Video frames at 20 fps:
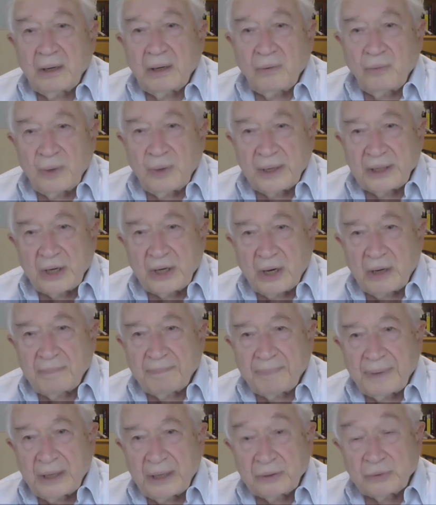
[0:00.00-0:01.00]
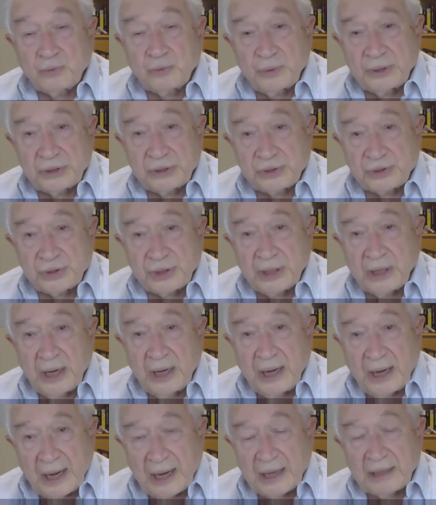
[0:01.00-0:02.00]
One compound, which
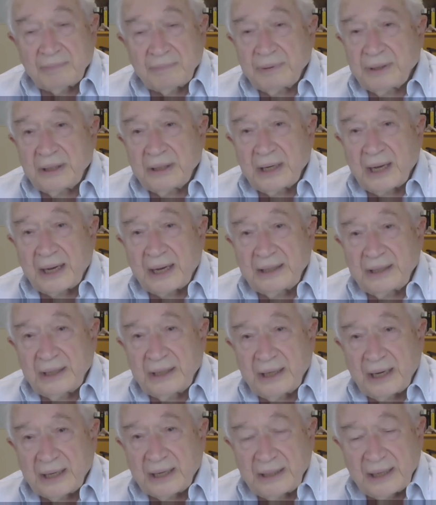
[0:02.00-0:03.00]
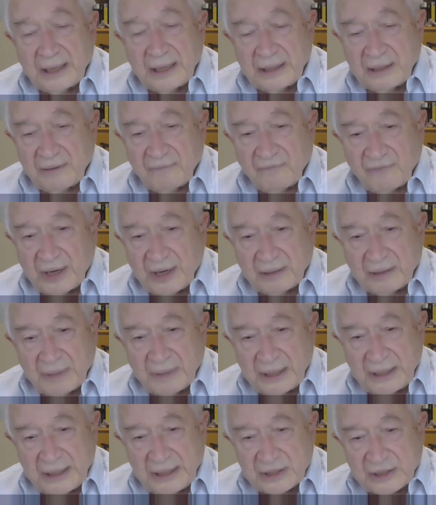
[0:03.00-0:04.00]
had been identified
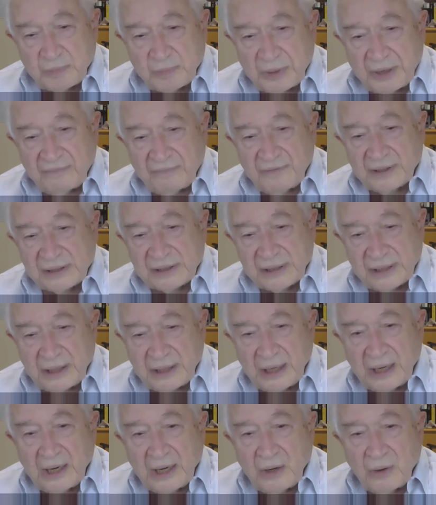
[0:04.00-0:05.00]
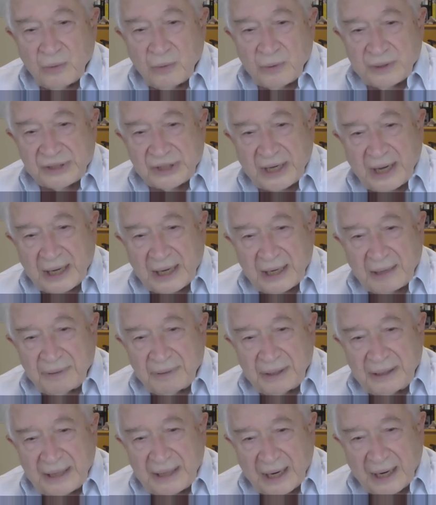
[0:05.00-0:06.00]
many years previously, was
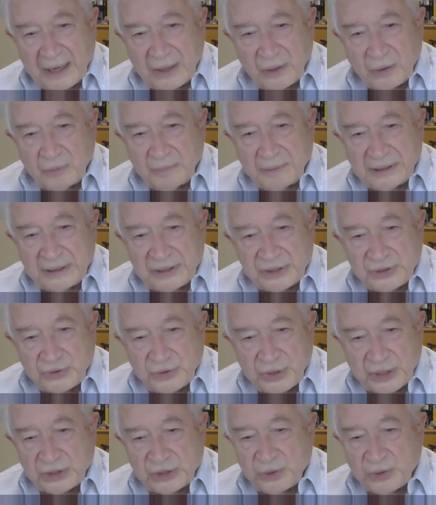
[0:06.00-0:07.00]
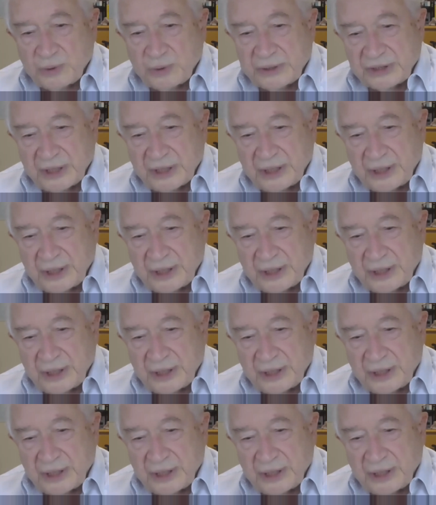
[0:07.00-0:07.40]
cannabidiol, but the structure was